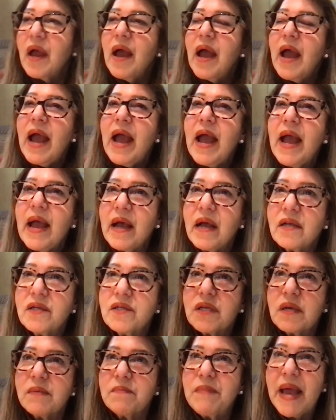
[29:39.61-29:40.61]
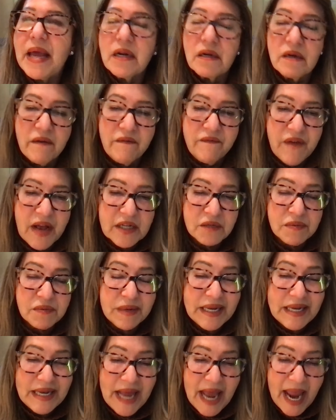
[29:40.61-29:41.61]
has made an investment
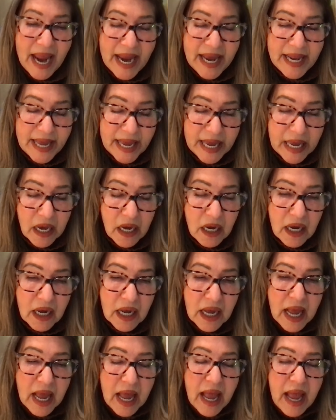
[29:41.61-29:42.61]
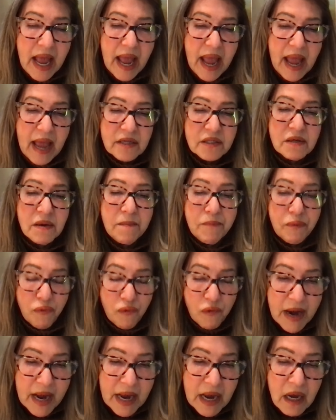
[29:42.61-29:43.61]
in Haiti, and to
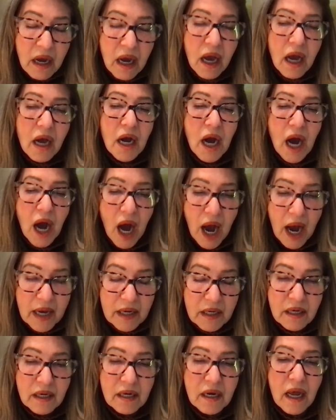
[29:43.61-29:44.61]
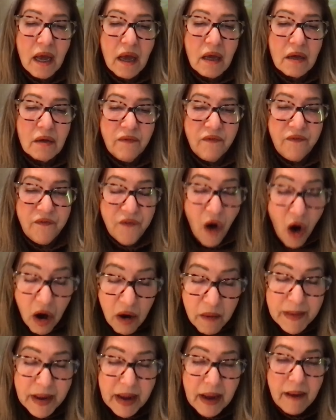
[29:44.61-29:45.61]
bring cotton
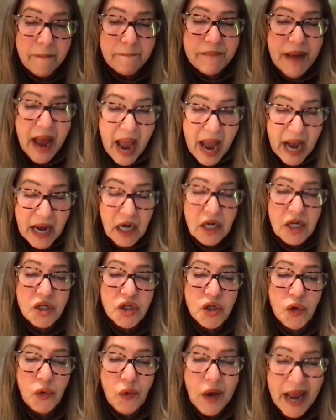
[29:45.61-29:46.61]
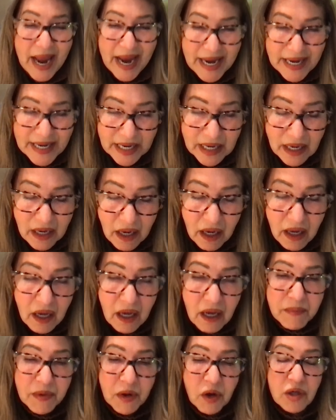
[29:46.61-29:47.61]
farming back to Haiti
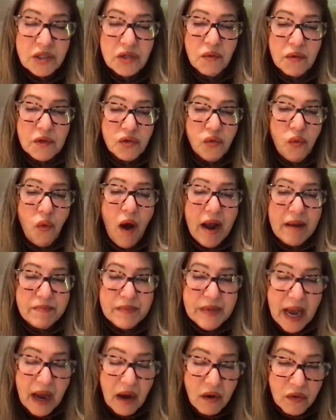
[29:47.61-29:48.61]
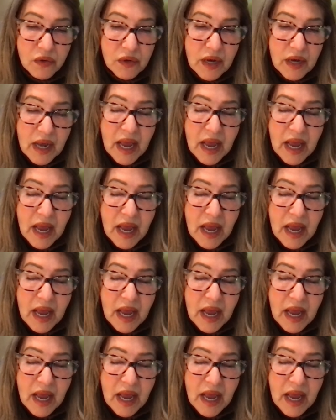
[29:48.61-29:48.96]
because it was wiped out.